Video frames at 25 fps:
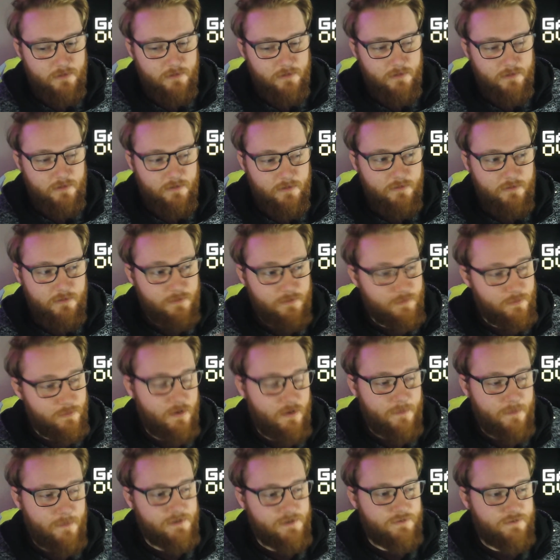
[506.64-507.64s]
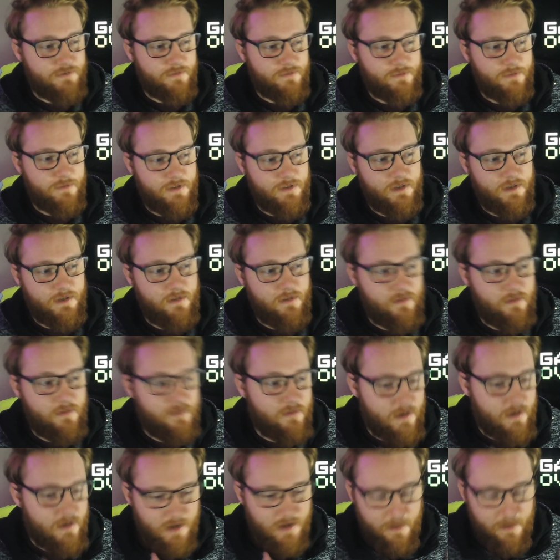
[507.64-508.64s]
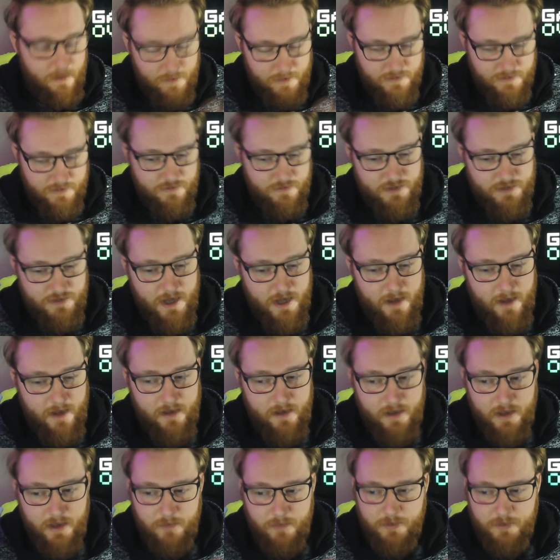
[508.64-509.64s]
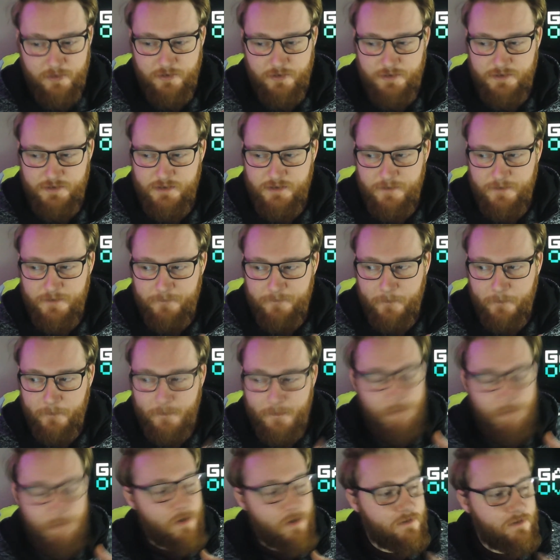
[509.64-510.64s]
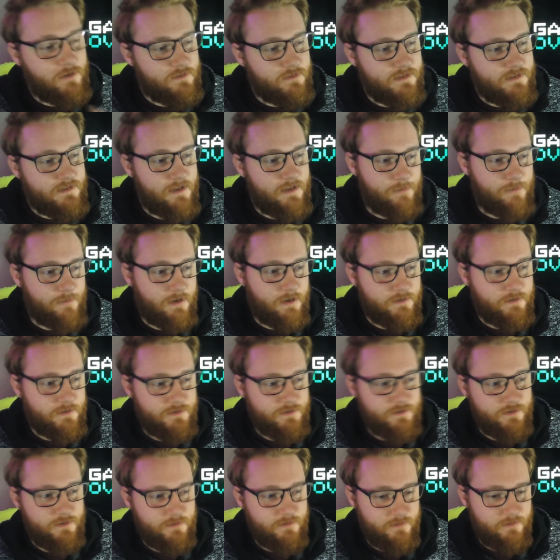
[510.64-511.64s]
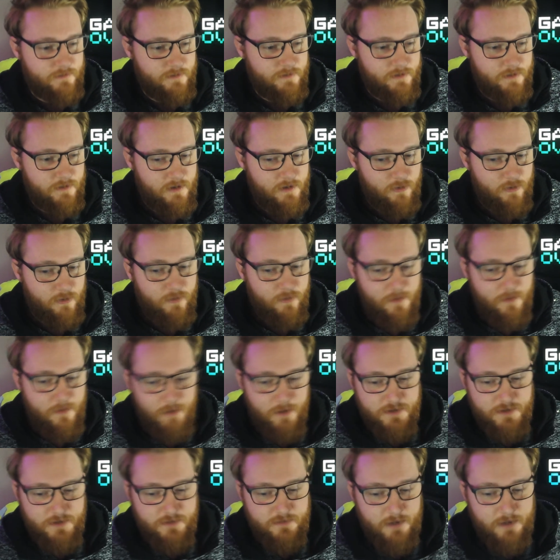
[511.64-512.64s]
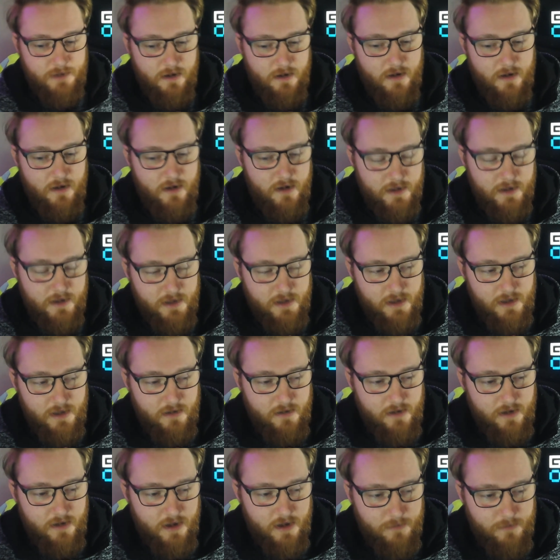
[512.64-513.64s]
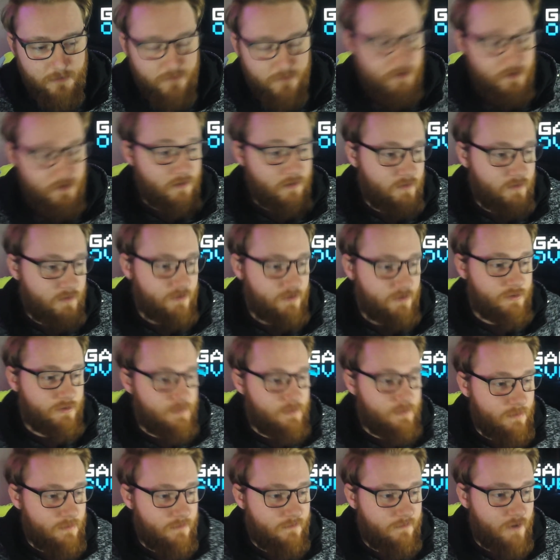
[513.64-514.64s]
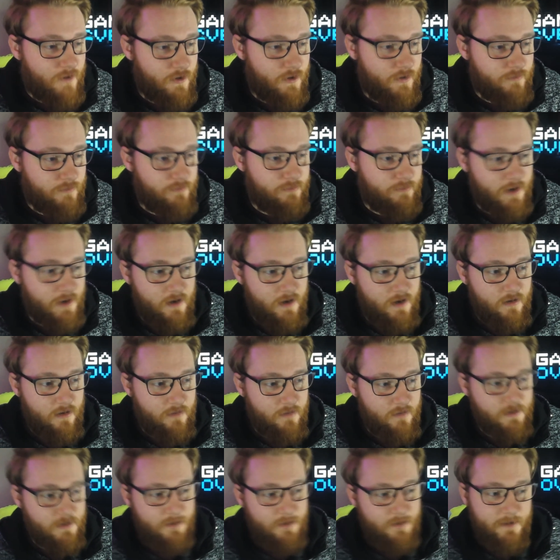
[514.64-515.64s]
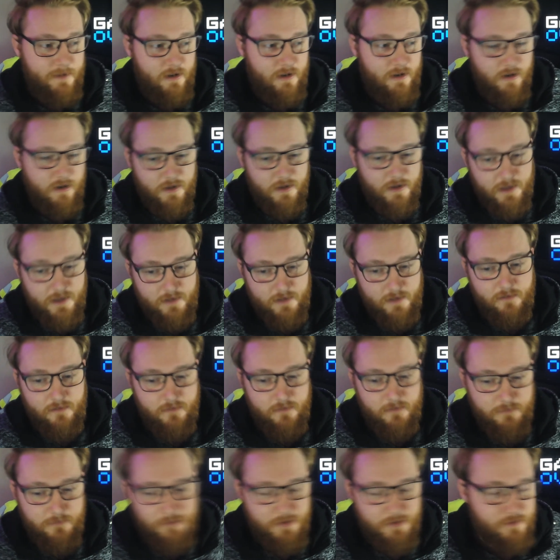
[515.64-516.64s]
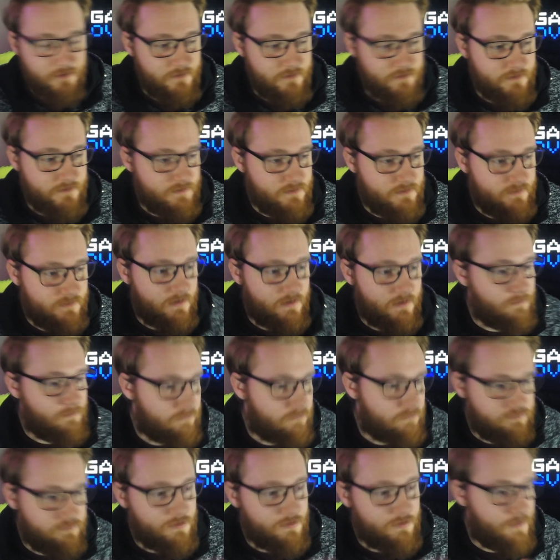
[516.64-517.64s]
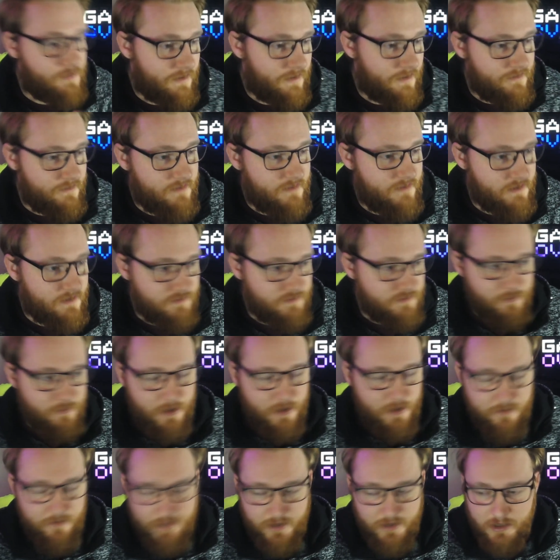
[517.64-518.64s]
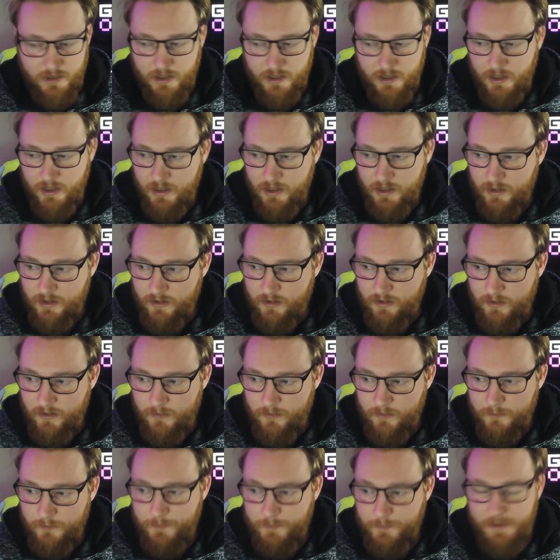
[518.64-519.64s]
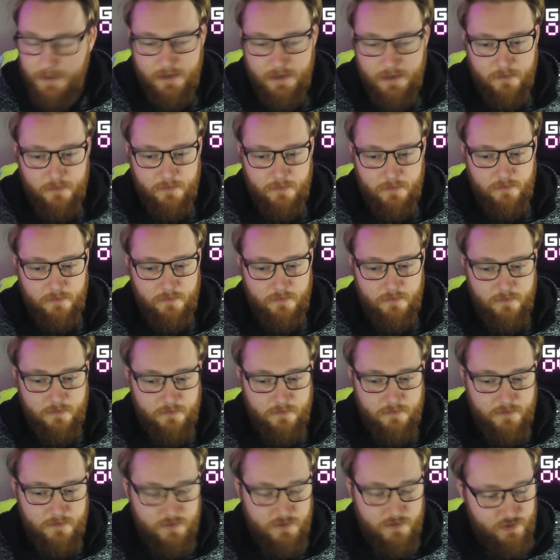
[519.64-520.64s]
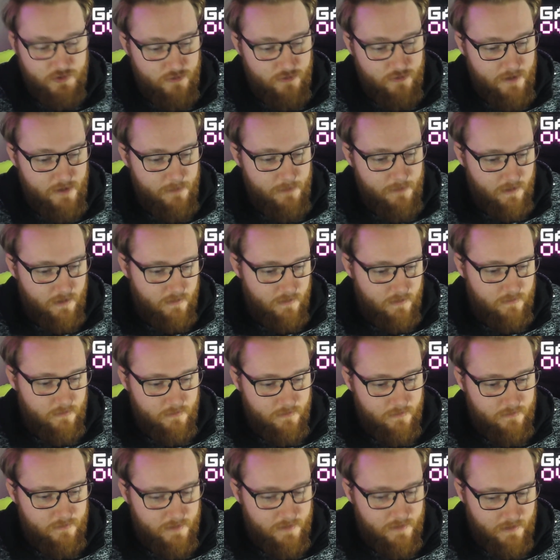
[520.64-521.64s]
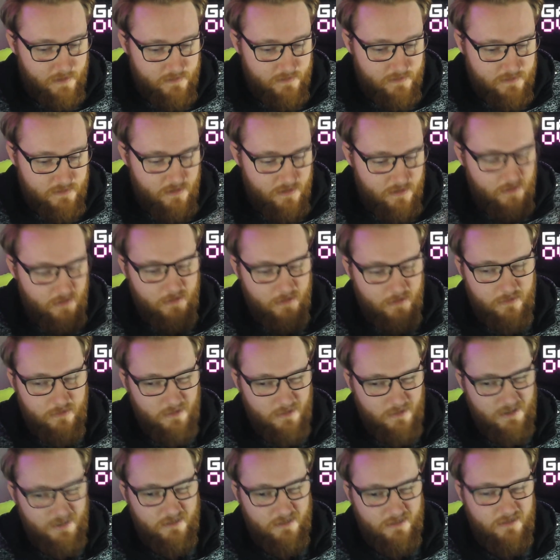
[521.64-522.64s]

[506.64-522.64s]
that will come into your community and come into your chat, because they might not say much, or they might just be like, hi, I've got you on my phone, but I'm going to be lurking because I'm doing other things or whatever. The streamer thinks, oh, well,